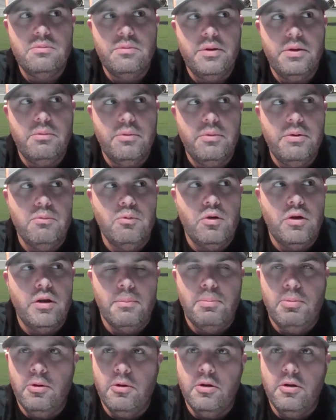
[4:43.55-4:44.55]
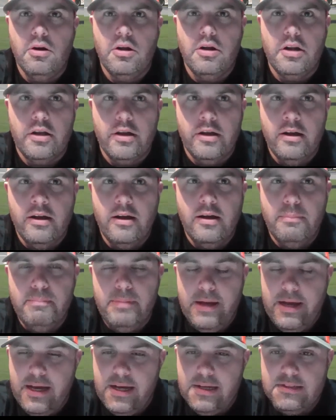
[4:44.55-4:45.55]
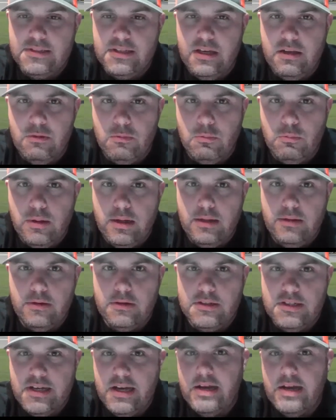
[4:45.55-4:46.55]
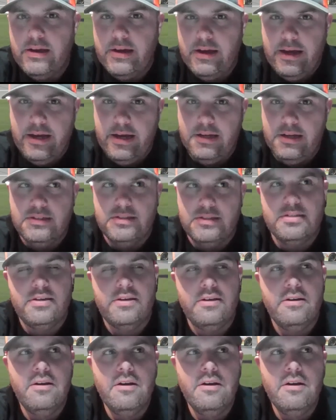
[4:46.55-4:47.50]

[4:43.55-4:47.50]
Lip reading: We want to put on a cup esque and a WeatherTech esque